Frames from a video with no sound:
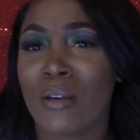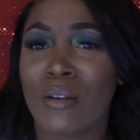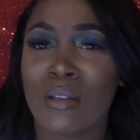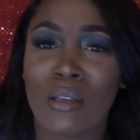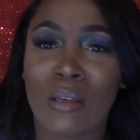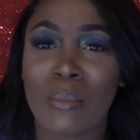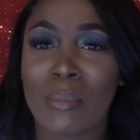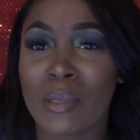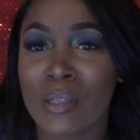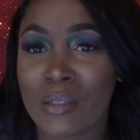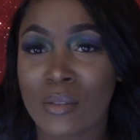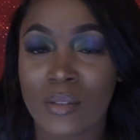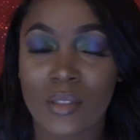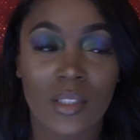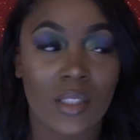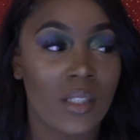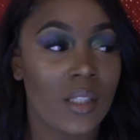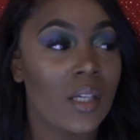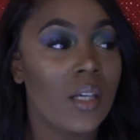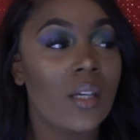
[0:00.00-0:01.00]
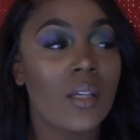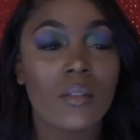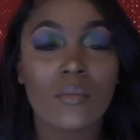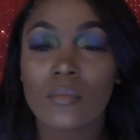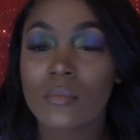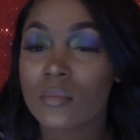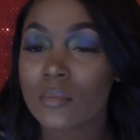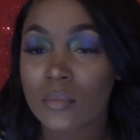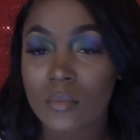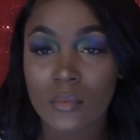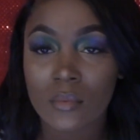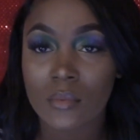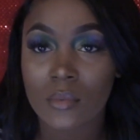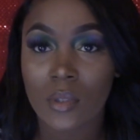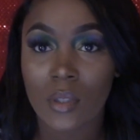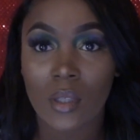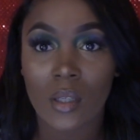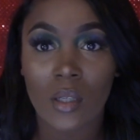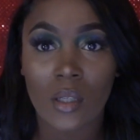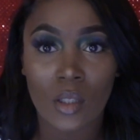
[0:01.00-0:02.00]
oh, you're bougie.
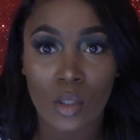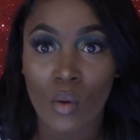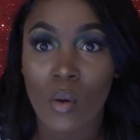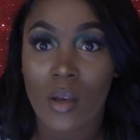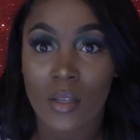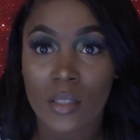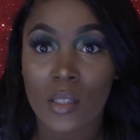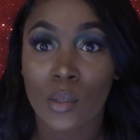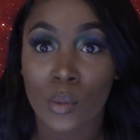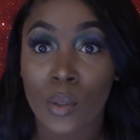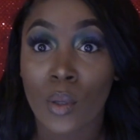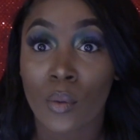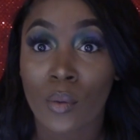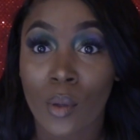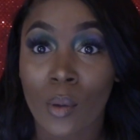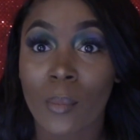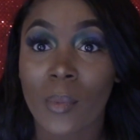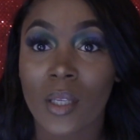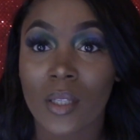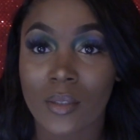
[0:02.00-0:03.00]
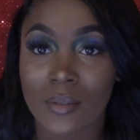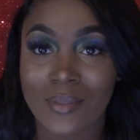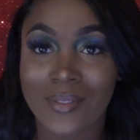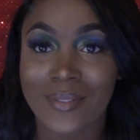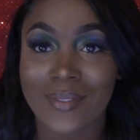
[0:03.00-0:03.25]
You also don't know me.